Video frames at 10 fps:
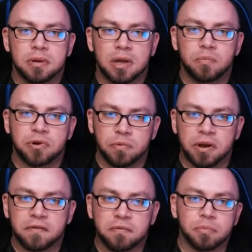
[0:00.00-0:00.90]
And when you're
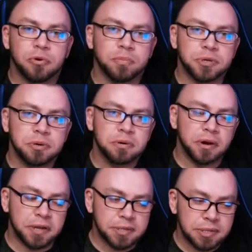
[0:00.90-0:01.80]
writing for a more mature
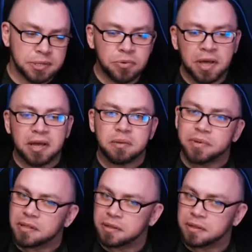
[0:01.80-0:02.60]
audience, it's okay to be a